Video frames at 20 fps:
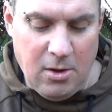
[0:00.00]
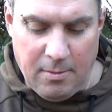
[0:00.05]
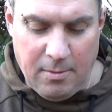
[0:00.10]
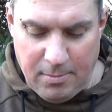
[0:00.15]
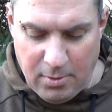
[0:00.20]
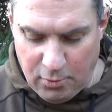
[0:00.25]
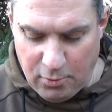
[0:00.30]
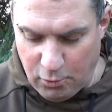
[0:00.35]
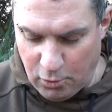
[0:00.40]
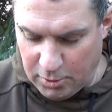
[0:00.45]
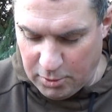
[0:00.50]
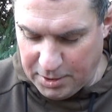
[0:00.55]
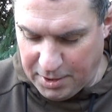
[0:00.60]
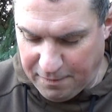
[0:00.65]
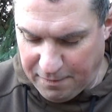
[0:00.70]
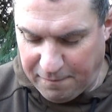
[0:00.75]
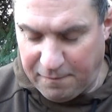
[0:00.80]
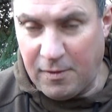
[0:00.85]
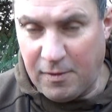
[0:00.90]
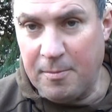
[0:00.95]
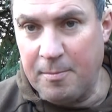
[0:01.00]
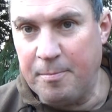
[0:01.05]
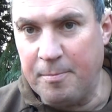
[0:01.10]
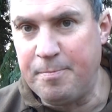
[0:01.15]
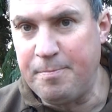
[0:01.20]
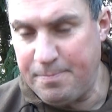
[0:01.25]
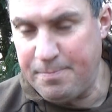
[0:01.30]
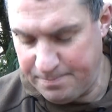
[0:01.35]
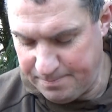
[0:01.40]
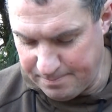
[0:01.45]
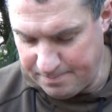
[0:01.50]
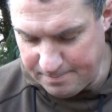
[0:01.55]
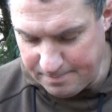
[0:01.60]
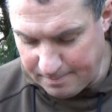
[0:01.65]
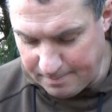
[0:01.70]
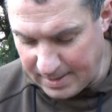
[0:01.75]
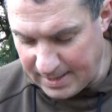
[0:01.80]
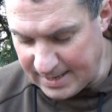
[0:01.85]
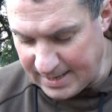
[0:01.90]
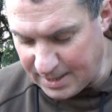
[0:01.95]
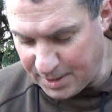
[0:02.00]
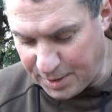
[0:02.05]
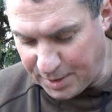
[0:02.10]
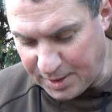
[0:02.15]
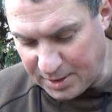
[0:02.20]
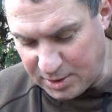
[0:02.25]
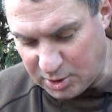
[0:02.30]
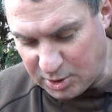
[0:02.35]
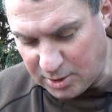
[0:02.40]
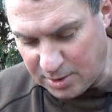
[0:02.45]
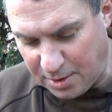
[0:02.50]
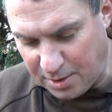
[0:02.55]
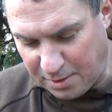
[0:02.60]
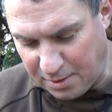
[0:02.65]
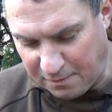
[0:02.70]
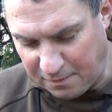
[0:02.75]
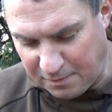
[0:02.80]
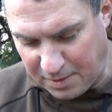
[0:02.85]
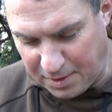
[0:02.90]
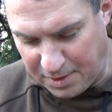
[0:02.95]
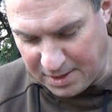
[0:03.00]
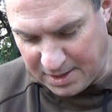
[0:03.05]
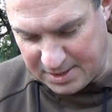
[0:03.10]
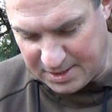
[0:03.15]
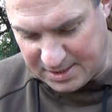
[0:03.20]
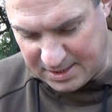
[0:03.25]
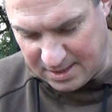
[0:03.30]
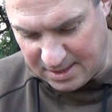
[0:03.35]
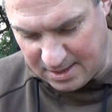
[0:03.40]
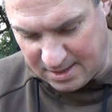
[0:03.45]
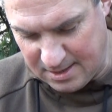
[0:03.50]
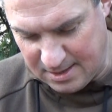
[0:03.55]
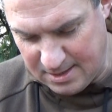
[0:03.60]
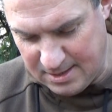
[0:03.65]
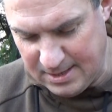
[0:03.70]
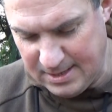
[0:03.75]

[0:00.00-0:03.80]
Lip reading: on my rods from my last session, so I've just had to